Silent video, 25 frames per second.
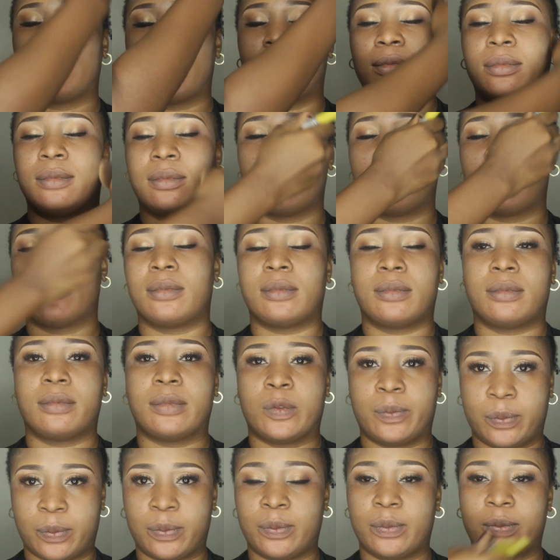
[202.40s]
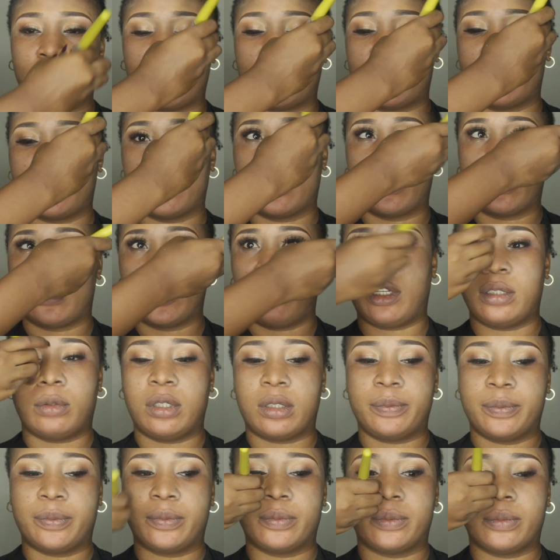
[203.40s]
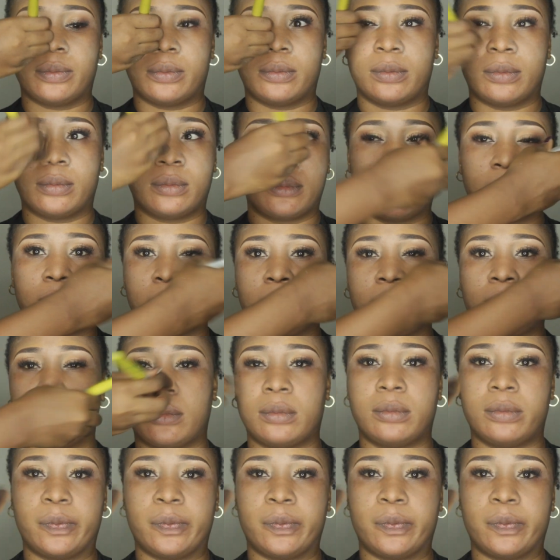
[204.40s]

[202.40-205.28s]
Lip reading: that may appear later on. Even though I have primed